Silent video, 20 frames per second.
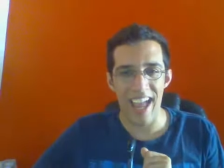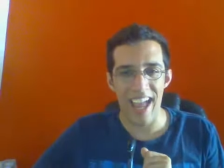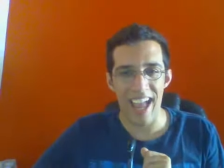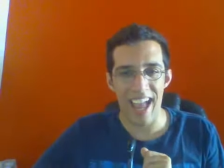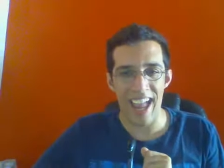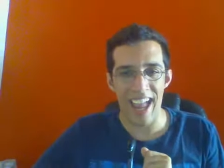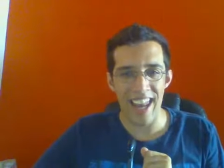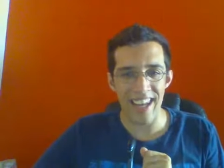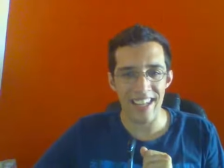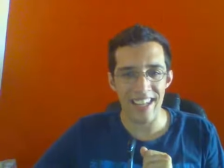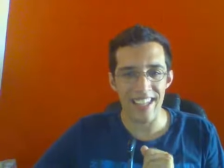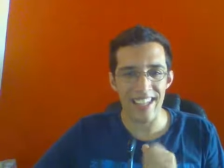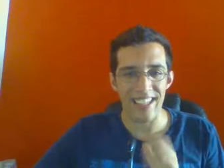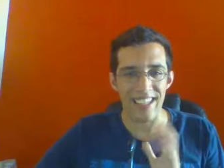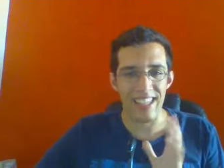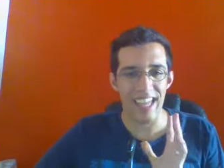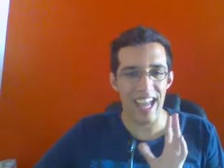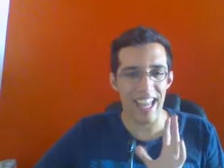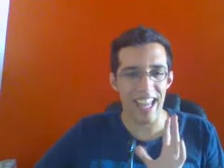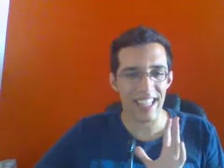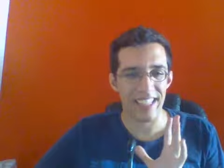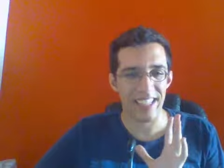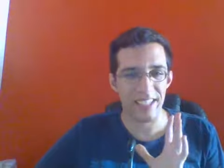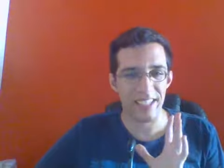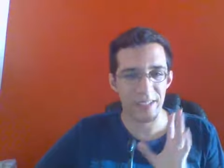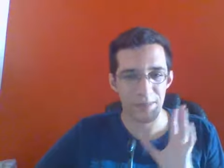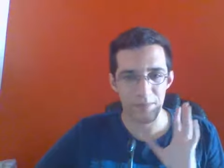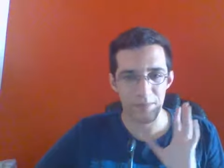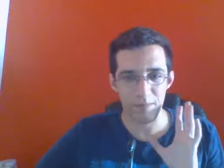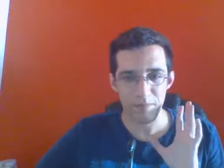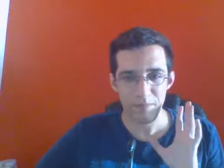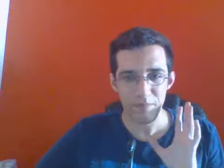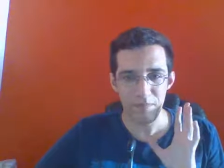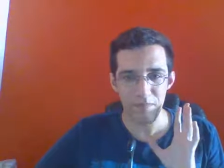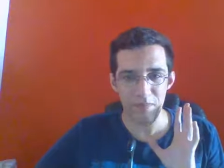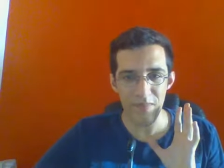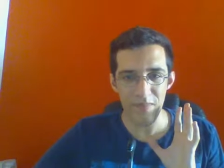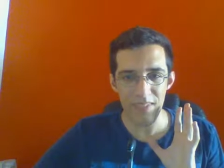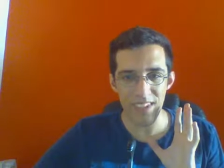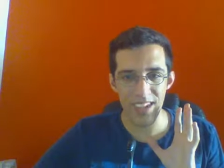And that
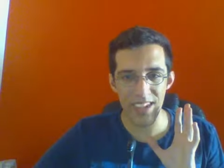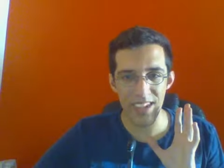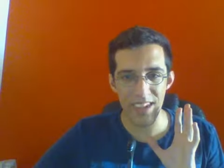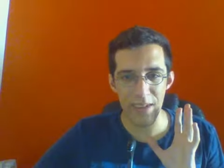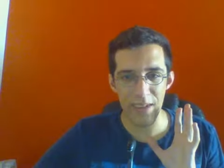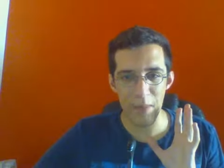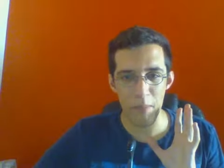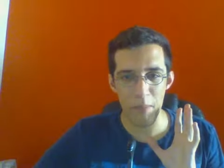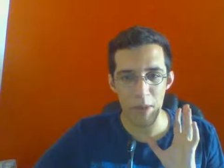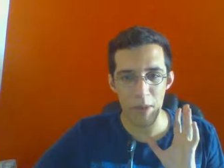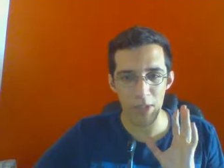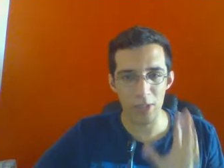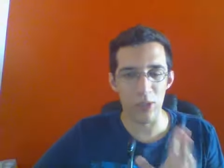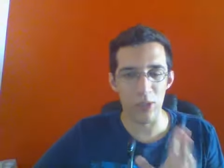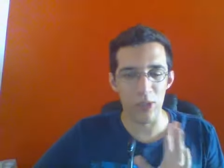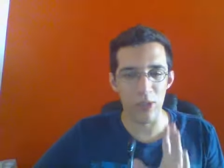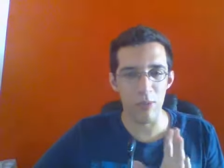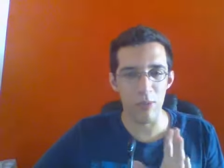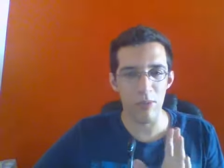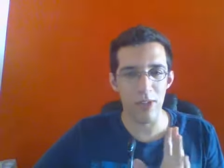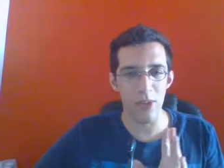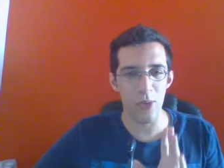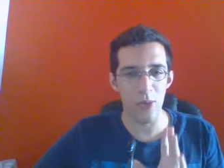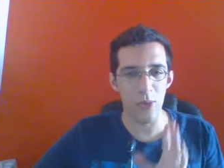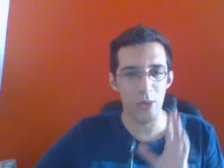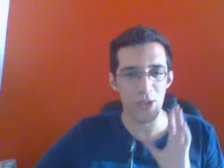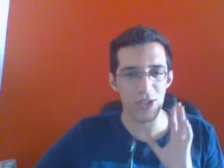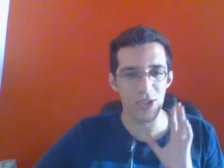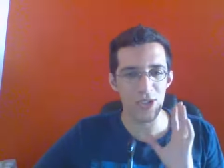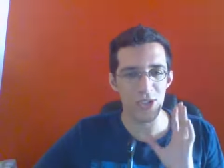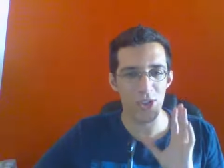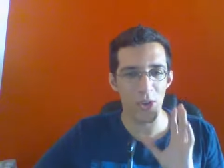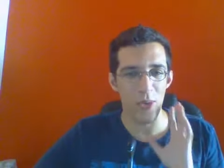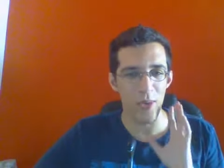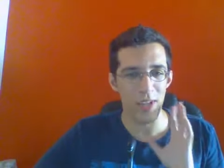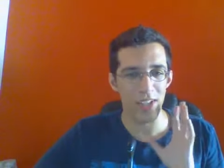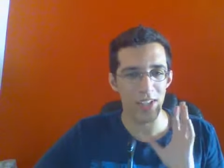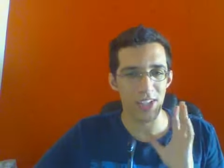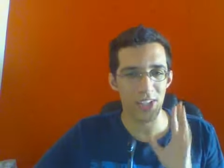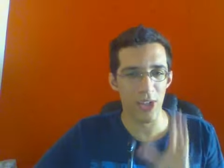Bartholomew was
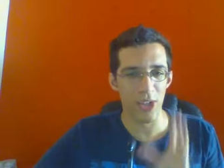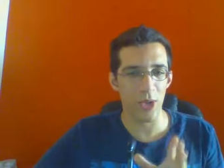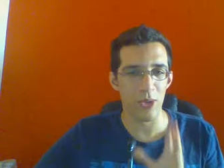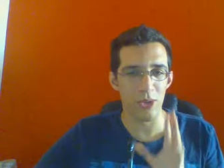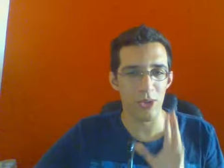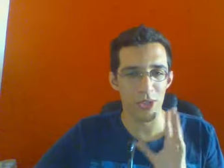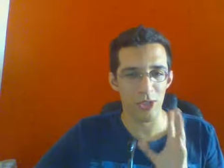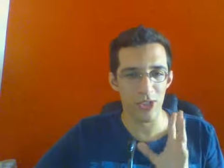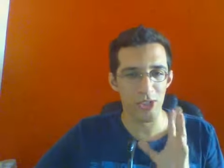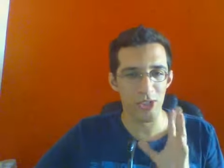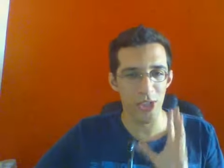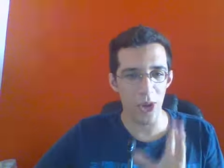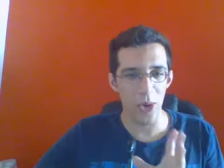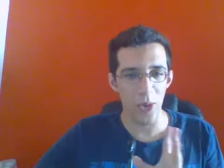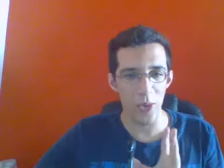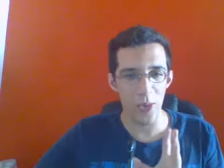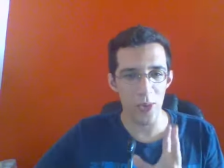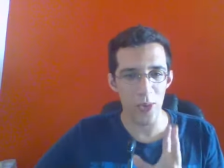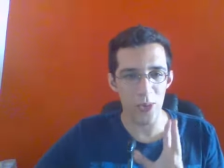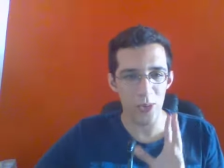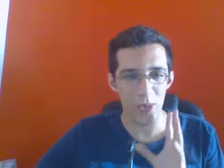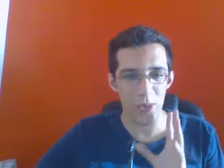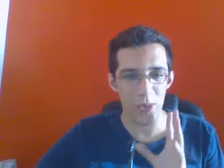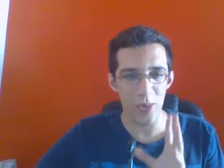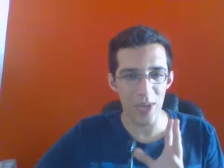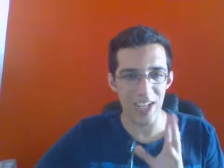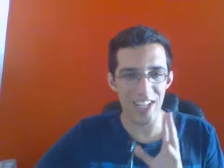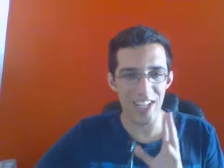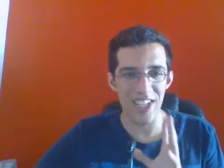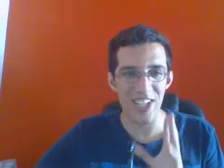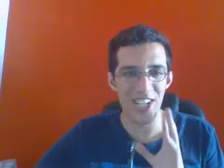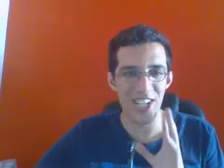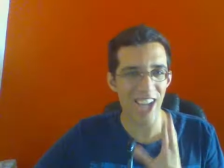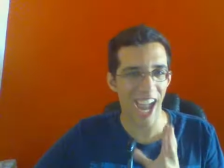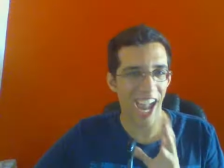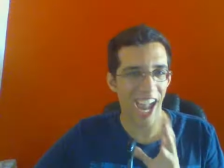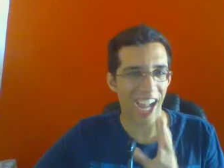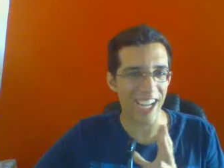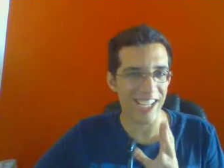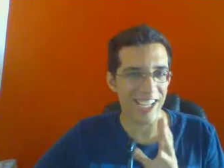going toe to toe with
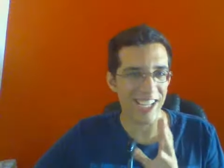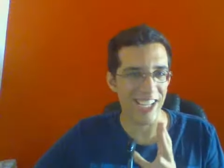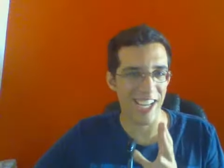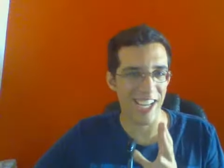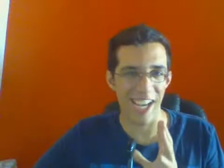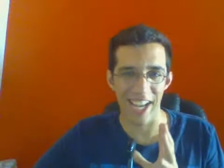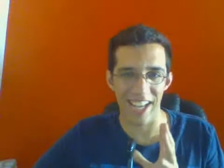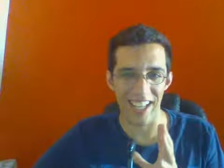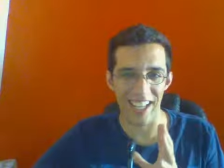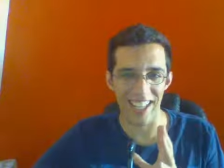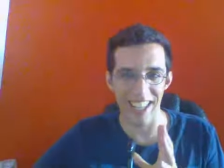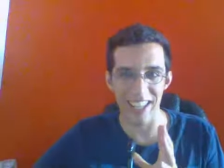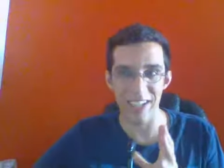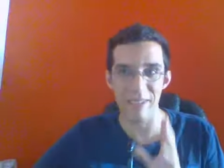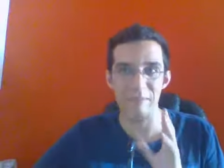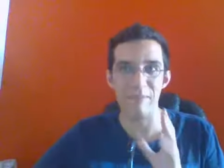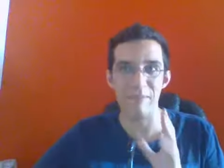Shanks here, like